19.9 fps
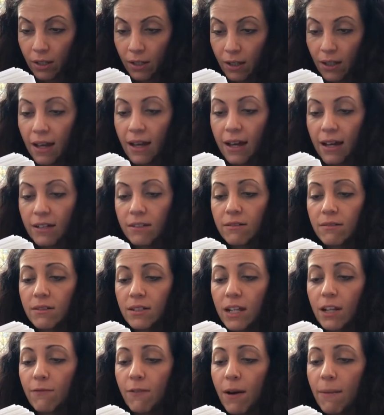"And
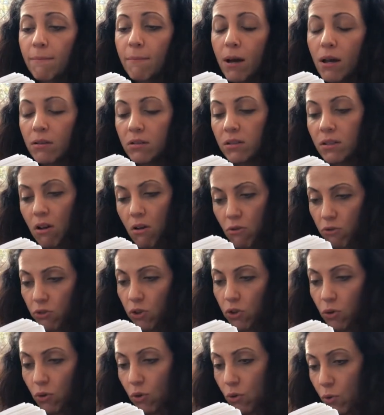if I must answer
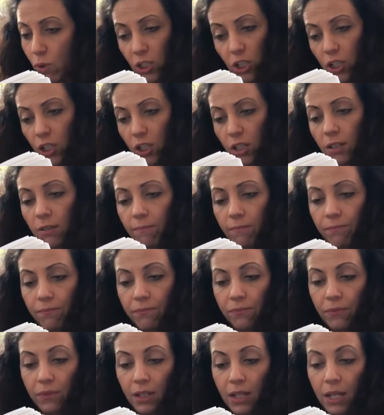your question,"
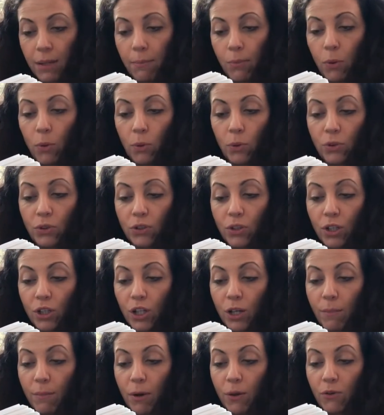he paused to look
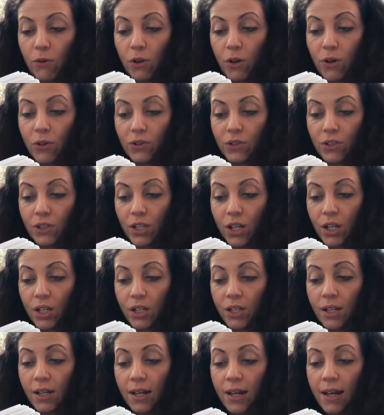at both girls in
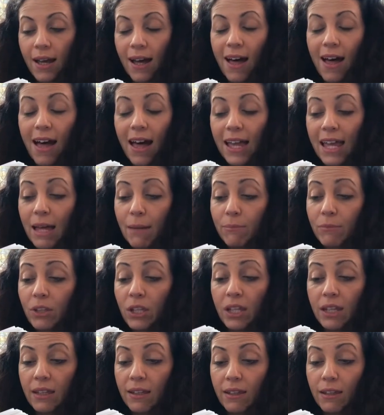turn, "I am
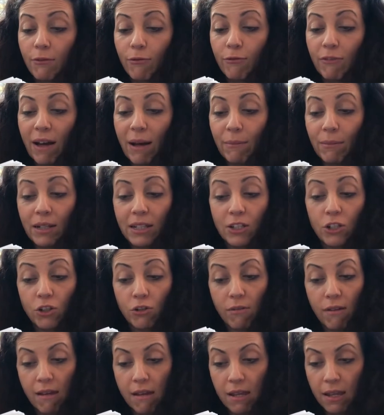the family
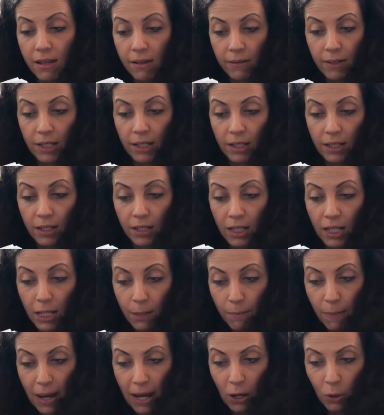tree. He
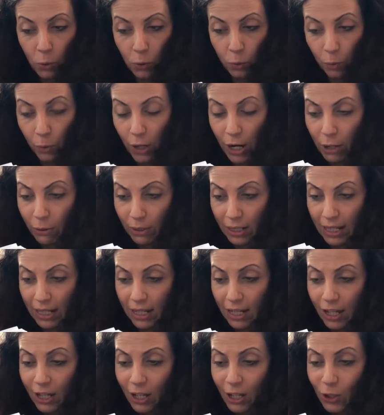bowed proudly,
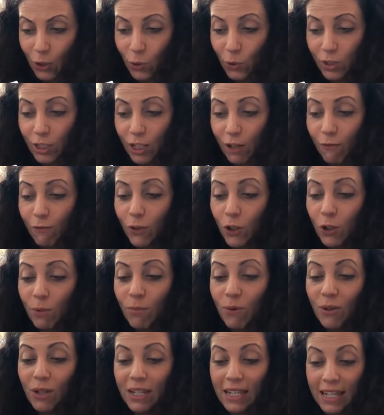causing a few
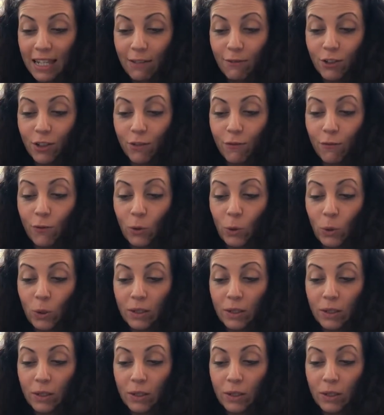more leaves to fall,